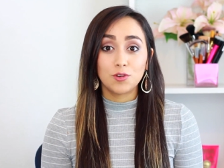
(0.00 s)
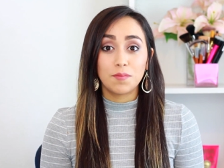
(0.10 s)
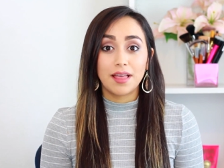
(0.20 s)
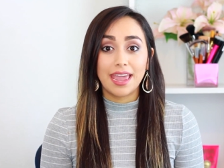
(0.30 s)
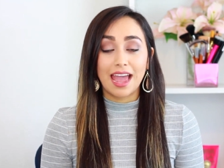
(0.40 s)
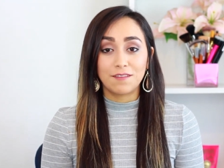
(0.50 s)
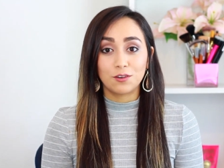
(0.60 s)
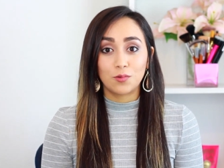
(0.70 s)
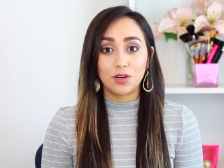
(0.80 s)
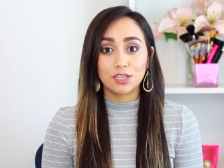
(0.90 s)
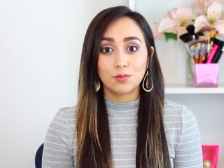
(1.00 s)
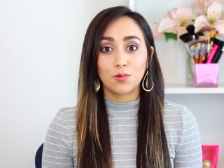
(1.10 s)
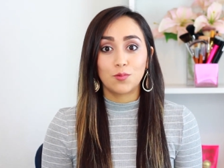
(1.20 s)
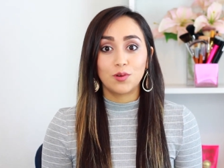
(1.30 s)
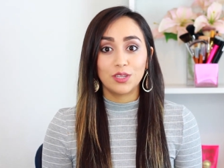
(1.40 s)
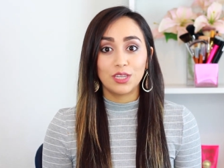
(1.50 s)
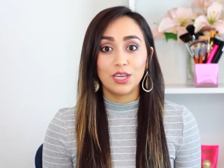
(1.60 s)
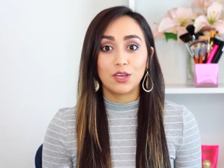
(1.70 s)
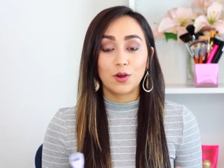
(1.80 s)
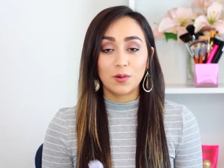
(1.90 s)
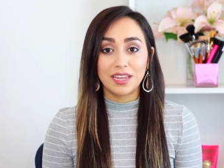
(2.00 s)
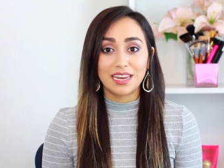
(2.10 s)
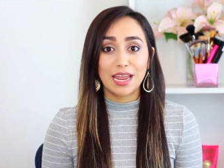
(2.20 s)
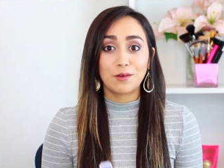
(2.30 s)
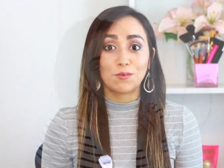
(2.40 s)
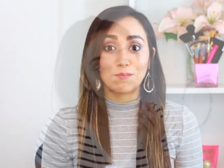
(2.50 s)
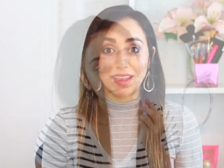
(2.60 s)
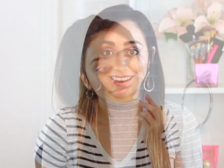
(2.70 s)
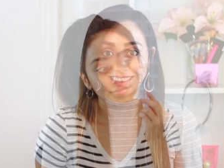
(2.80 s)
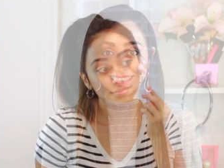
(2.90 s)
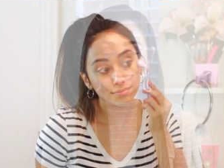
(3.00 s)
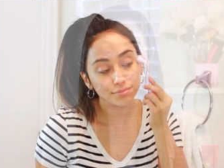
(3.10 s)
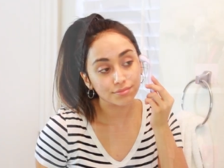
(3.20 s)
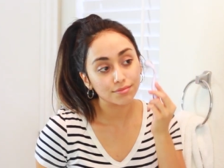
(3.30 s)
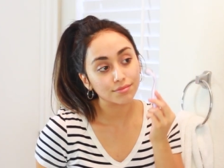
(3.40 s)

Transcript: that you apply afterwards will really go in and repair the skin.